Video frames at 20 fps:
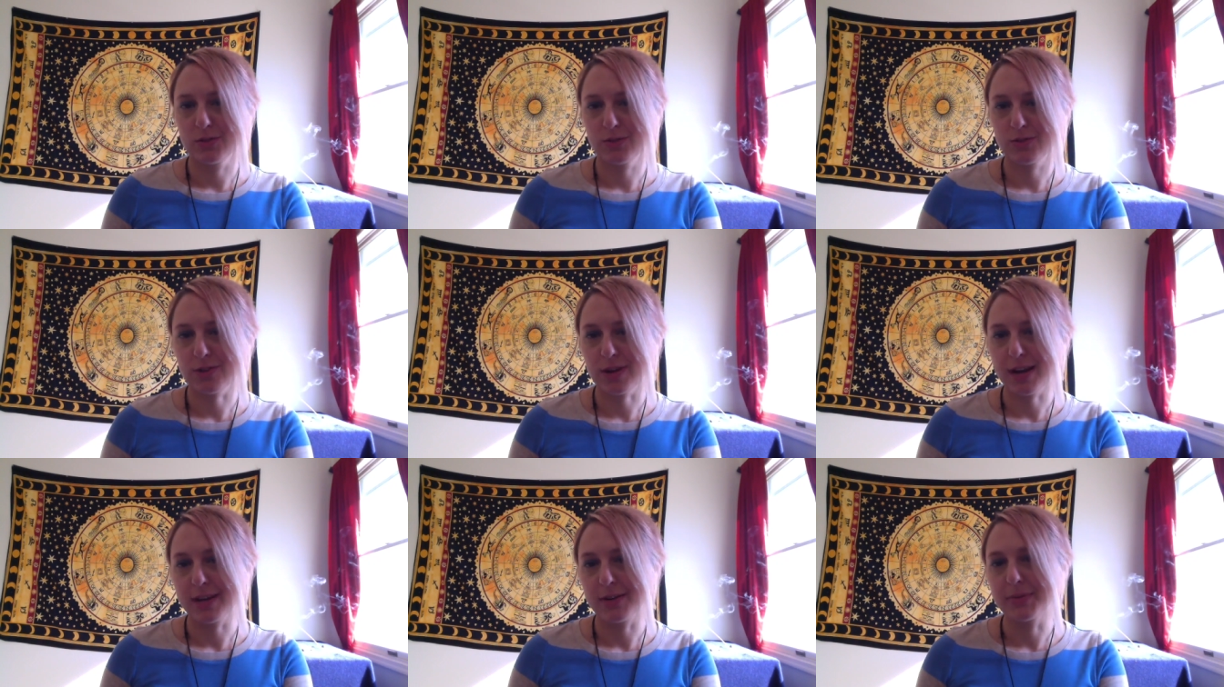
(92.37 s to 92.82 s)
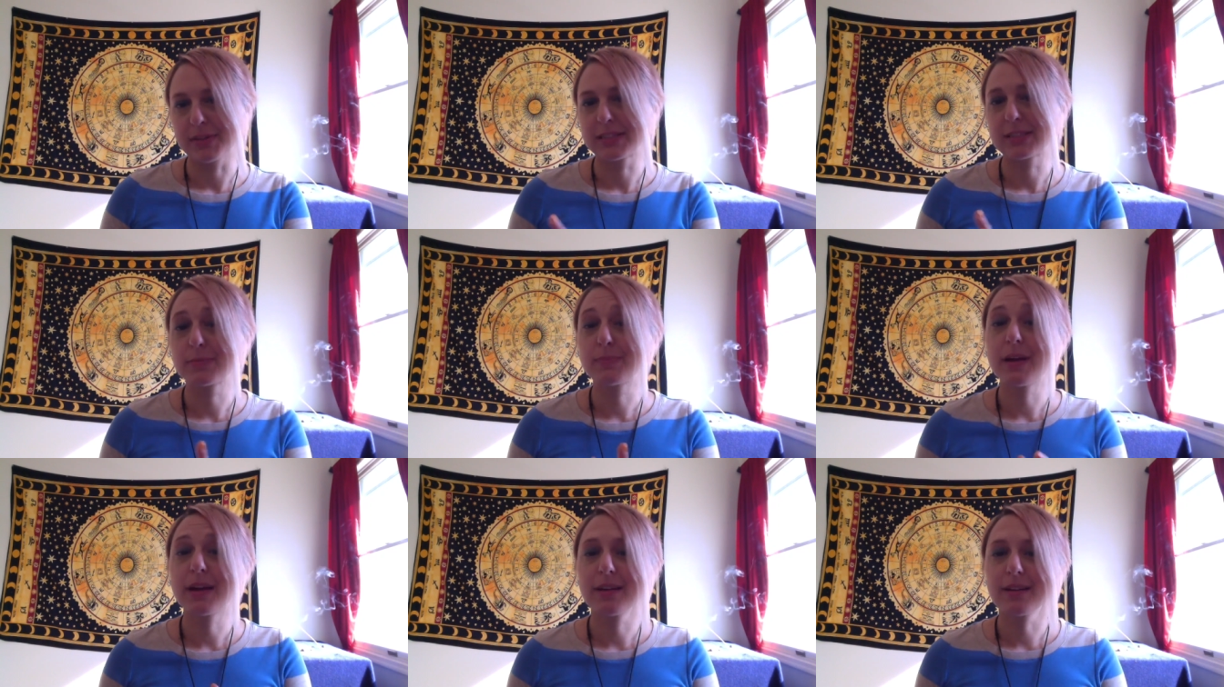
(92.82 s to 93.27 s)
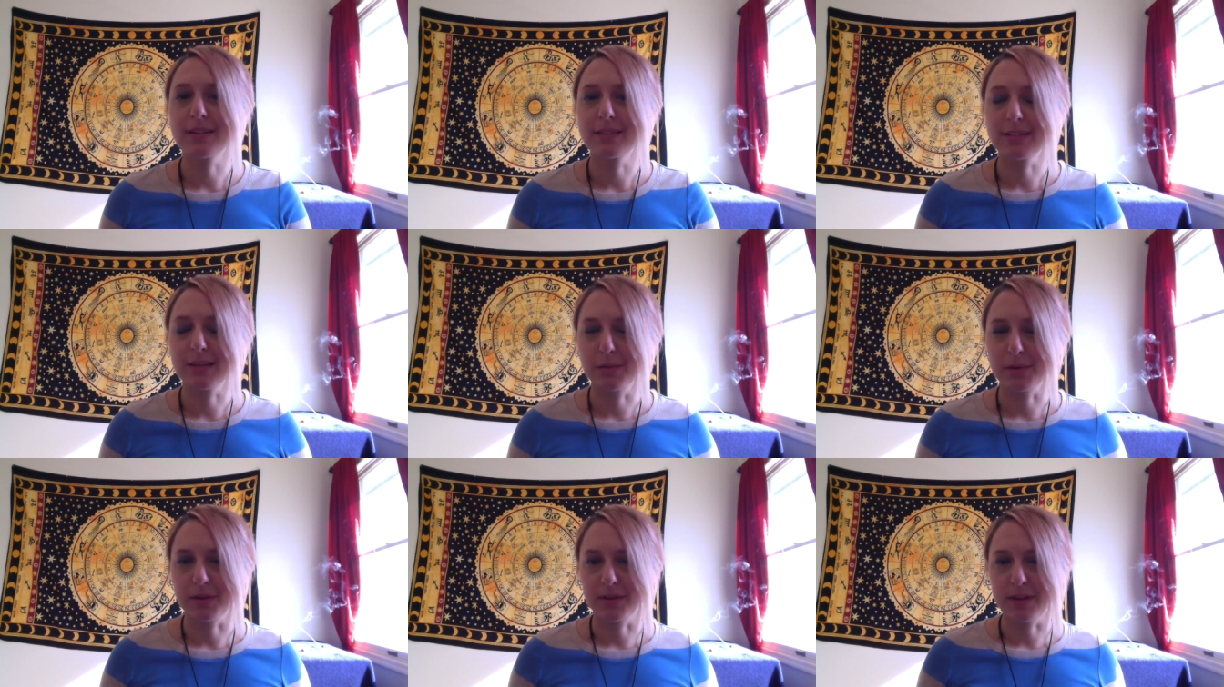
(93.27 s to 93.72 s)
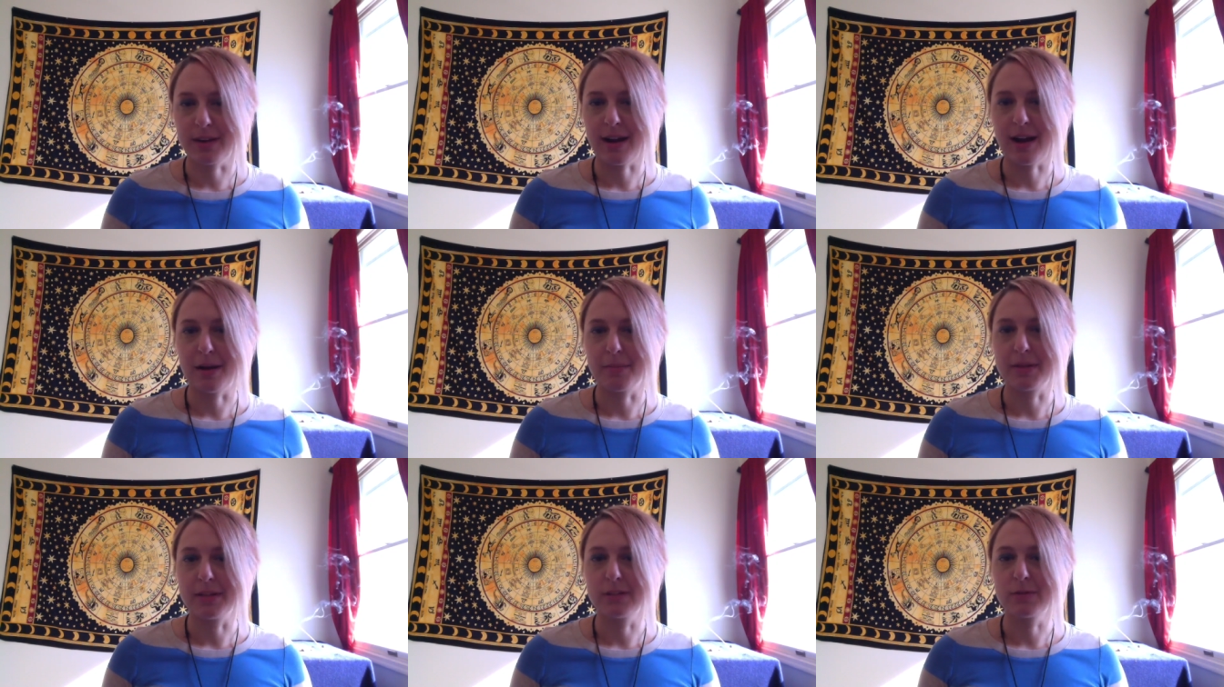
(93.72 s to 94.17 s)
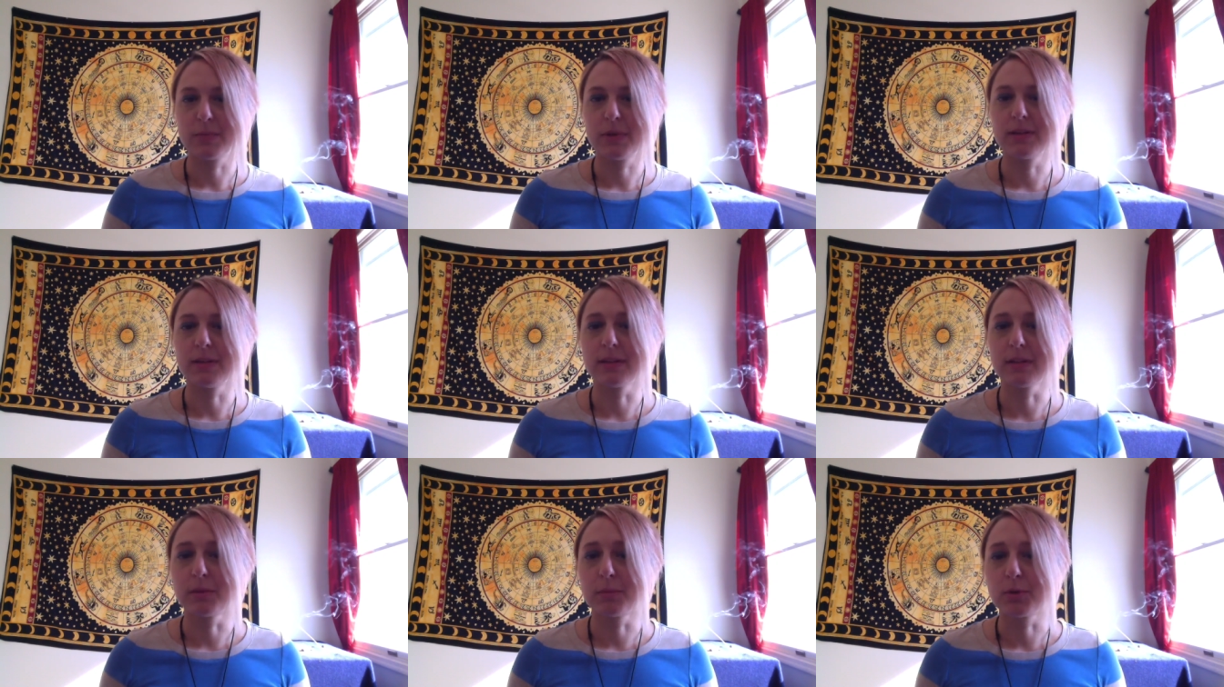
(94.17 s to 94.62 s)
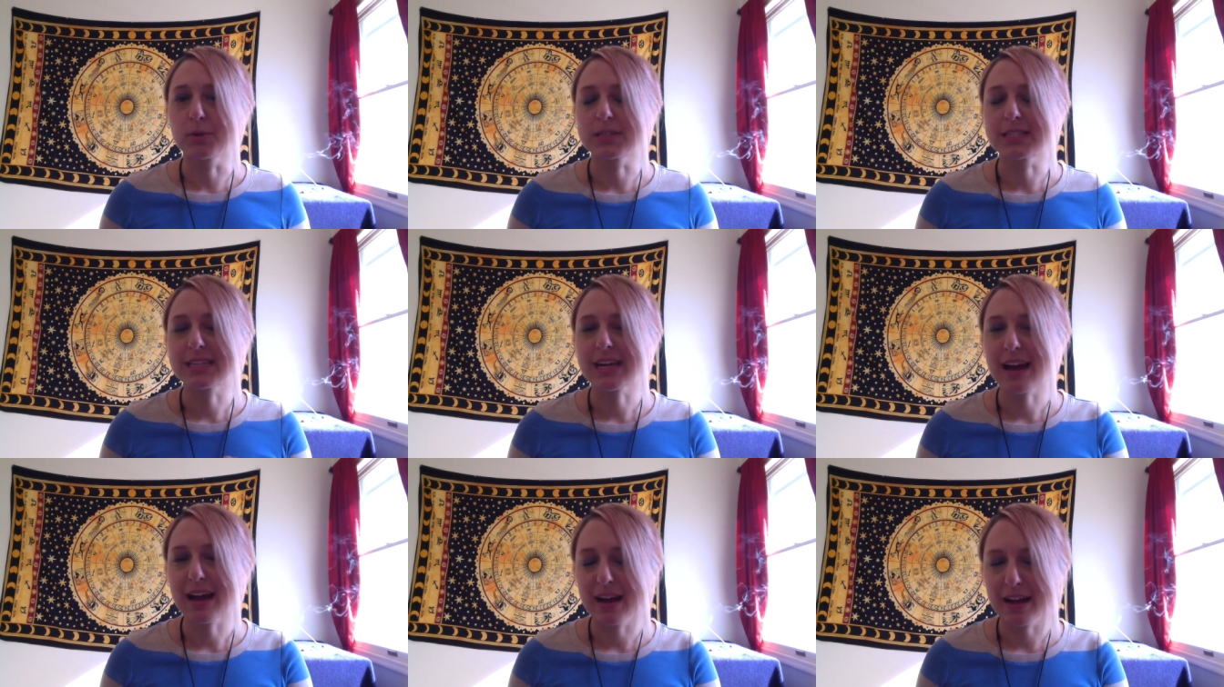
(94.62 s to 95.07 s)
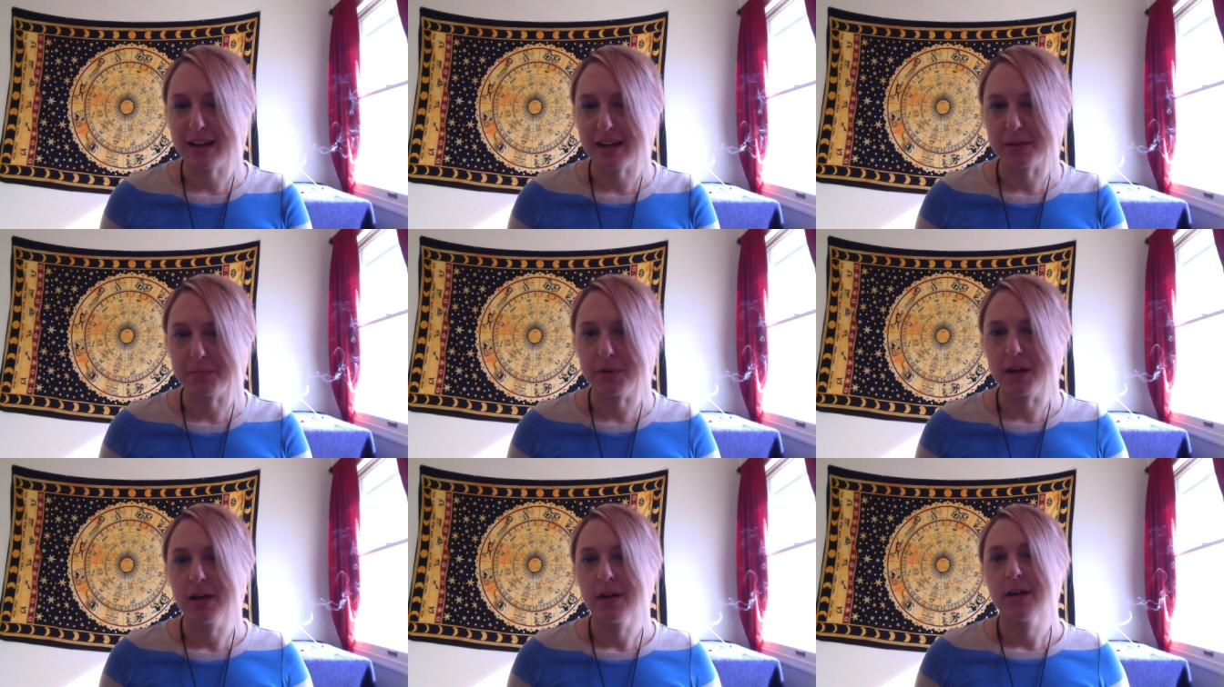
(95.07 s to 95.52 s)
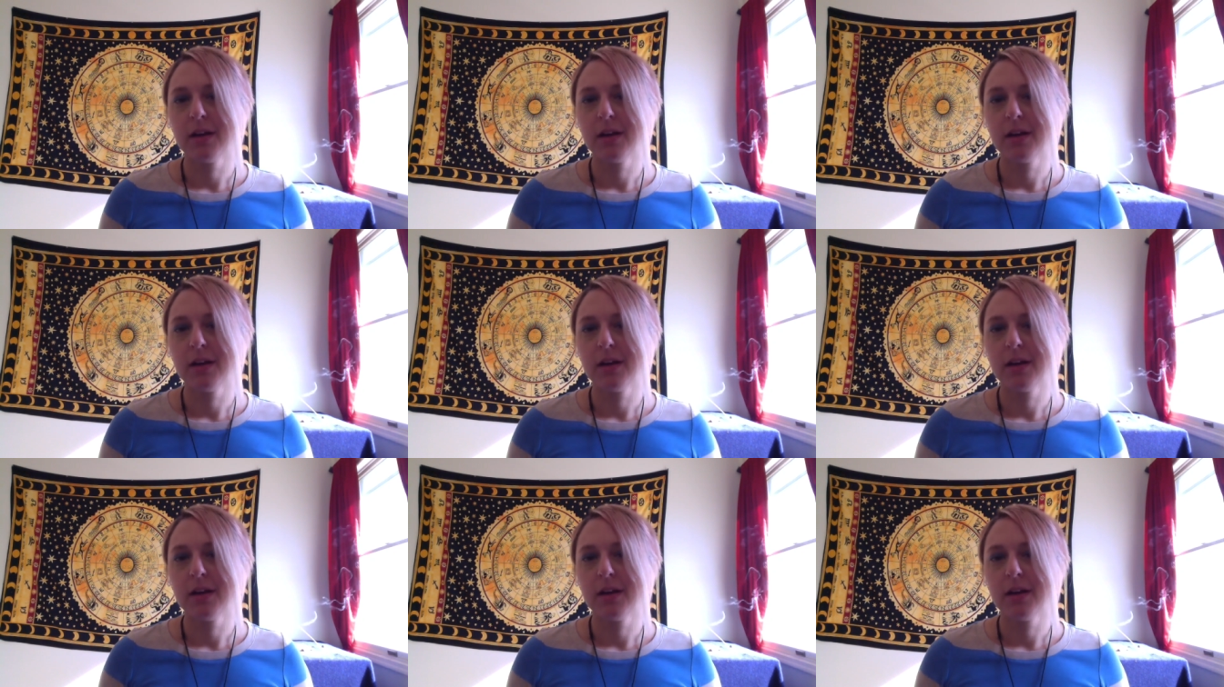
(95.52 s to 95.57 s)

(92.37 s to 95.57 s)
Try to expand on some of your hobbies. Spend a little more time